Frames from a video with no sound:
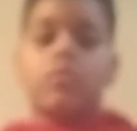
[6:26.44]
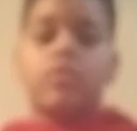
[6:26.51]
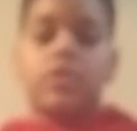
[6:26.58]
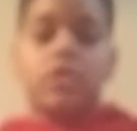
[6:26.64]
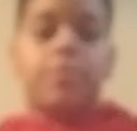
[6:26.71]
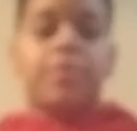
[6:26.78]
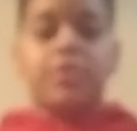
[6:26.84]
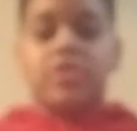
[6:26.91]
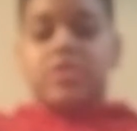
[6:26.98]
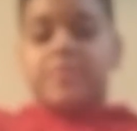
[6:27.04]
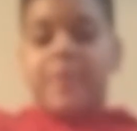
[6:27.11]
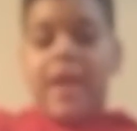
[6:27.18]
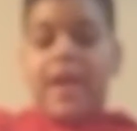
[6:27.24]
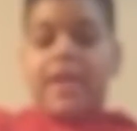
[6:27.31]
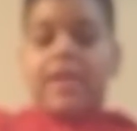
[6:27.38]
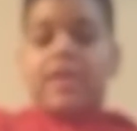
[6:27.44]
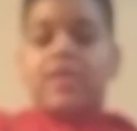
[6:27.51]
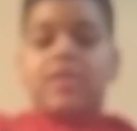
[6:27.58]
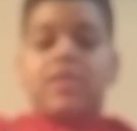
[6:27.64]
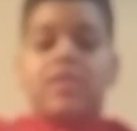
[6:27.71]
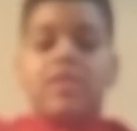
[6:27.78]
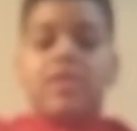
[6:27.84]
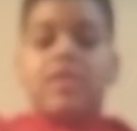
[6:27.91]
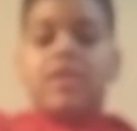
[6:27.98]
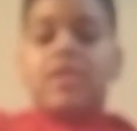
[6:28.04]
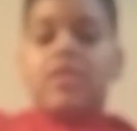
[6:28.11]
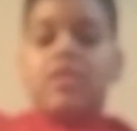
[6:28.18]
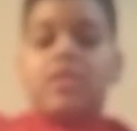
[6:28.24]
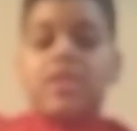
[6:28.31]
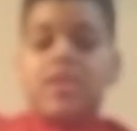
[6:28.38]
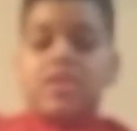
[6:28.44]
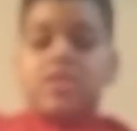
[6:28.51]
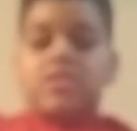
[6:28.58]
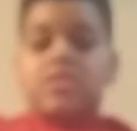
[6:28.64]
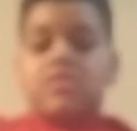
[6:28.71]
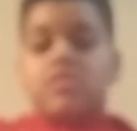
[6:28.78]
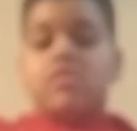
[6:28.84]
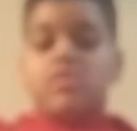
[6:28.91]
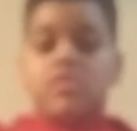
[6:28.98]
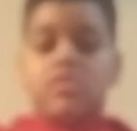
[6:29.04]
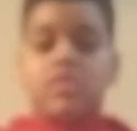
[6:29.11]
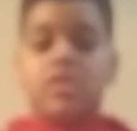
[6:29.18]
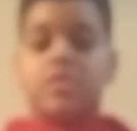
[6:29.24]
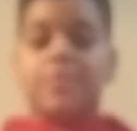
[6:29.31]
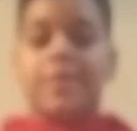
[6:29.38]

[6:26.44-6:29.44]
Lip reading: when you pull this back, this is